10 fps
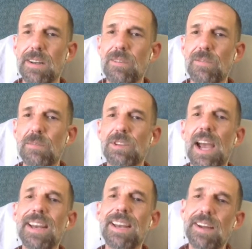From
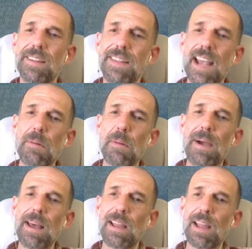China, they come and
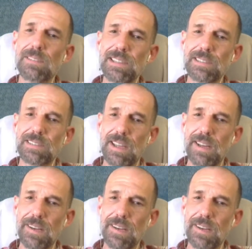buy a lot of real estate.